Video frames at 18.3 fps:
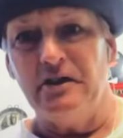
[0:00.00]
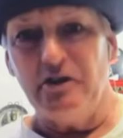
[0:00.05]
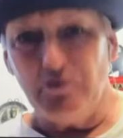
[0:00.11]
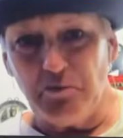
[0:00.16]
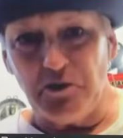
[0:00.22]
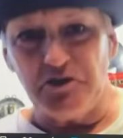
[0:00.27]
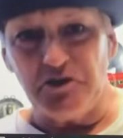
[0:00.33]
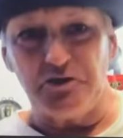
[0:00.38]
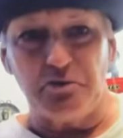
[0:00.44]

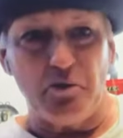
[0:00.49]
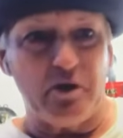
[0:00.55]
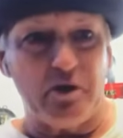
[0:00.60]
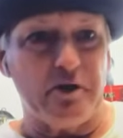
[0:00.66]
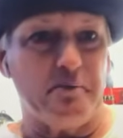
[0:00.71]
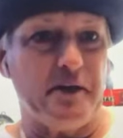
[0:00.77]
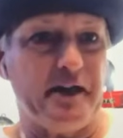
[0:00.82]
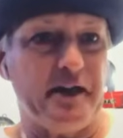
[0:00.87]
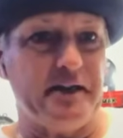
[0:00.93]
was one
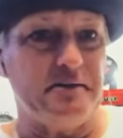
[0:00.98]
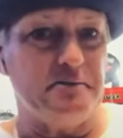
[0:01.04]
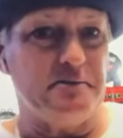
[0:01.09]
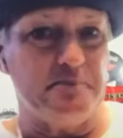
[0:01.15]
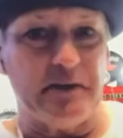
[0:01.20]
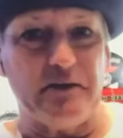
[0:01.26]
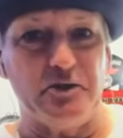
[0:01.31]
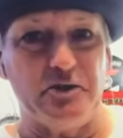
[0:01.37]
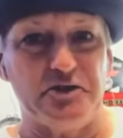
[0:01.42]
of
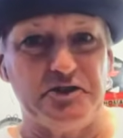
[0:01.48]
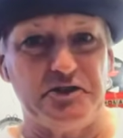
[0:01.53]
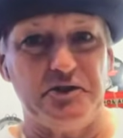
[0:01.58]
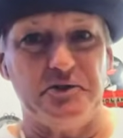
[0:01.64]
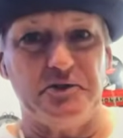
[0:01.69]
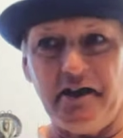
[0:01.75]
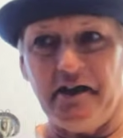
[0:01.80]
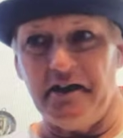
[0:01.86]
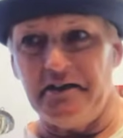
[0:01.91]
my old
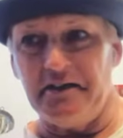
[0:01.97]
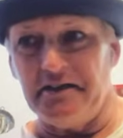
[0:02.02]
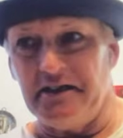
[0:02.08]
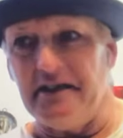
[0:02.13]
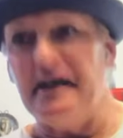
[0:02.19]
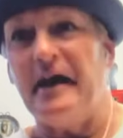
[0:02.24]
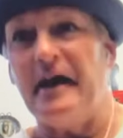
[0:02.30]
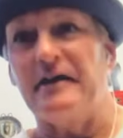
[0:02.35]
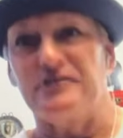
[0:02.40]
students, and
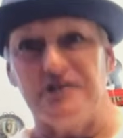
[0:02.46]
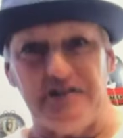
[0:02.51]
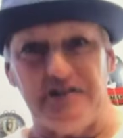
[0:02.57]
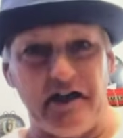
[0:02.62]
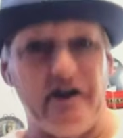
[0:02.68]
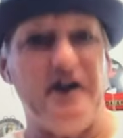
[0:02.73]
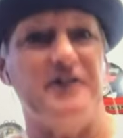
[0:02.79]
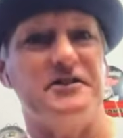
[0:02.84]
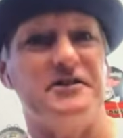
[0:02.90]
he actually now
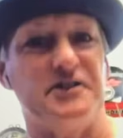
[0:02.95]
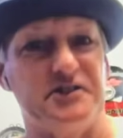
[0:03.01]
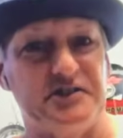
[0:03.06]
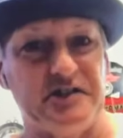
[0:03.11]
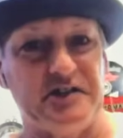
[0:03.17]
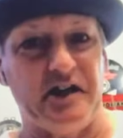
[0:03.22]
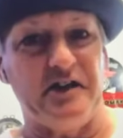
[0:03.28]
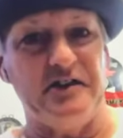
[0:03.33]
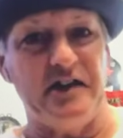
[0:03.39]
has a
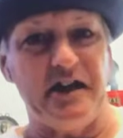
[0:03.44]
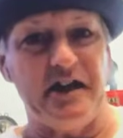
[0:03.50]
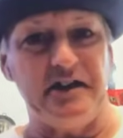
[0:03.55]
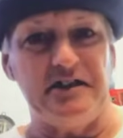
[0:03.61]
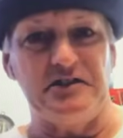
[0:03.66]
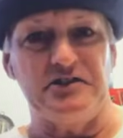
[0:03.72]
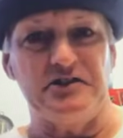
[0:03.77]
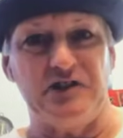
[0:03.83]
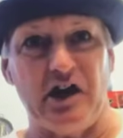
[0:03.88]
son that
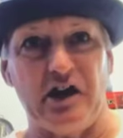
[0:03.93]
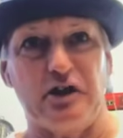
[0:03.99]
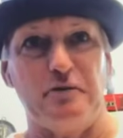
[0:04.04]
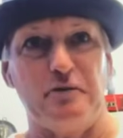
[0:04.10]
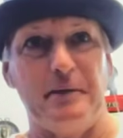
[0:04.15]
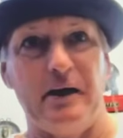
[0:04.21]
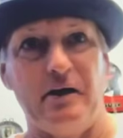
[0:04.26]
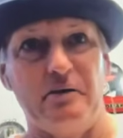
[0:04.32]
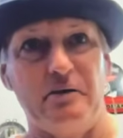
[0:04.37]
he's talking
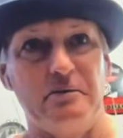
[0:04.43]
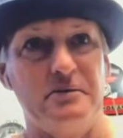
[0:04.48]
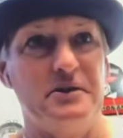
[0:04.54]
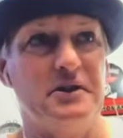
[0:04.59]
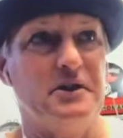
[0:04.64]
about.